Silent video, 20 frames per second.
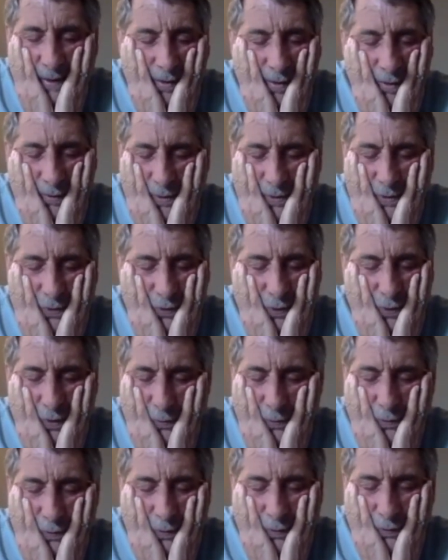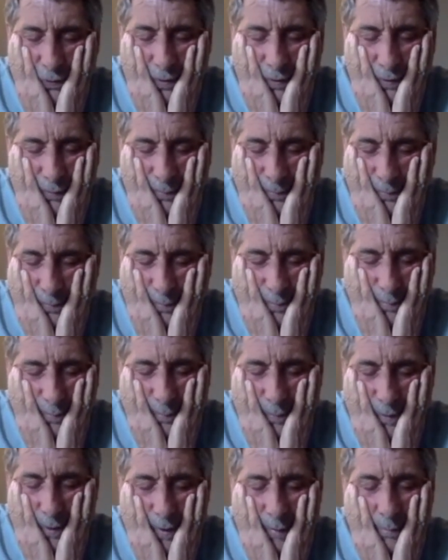all this is all just,
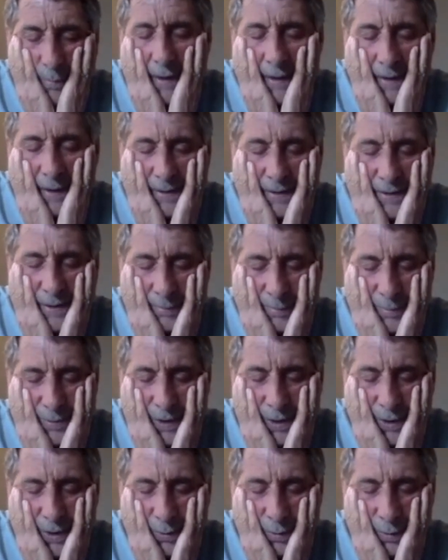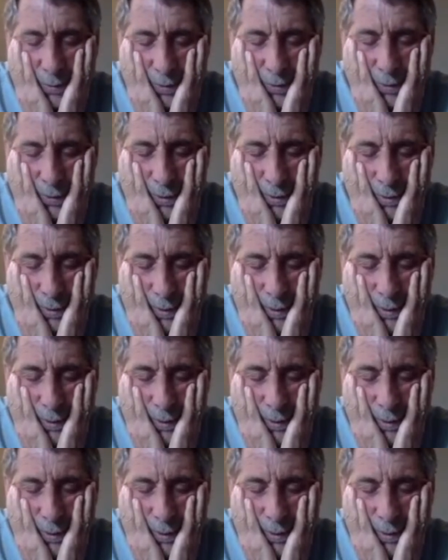I'm making this up as I go along.